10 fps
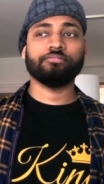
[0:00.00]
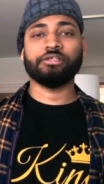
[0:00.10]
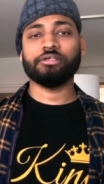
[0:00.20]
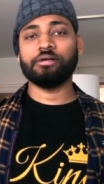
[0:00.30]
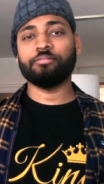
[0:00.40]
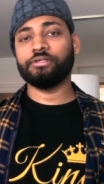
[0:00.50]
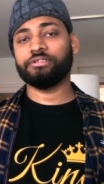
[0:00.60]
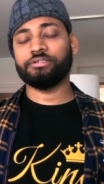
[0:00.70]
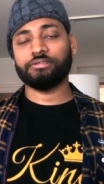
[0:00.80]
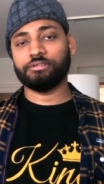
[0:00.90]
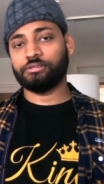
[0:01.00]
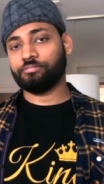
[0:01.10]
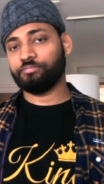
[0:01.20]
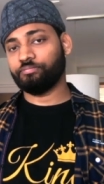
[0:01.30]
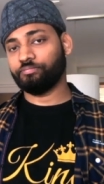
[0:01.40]
other companies
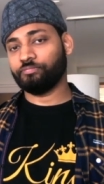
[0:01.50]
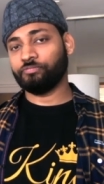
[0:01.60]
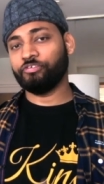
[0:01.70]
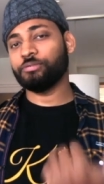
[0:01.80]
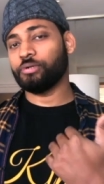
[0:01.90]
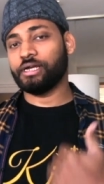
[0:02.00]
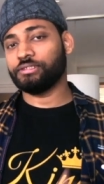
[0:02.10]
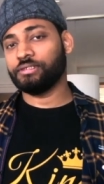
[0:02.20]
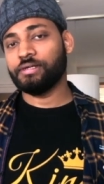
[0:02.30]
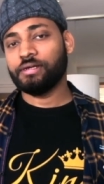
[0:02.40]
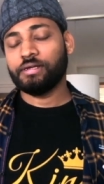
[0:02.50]
Facebook has.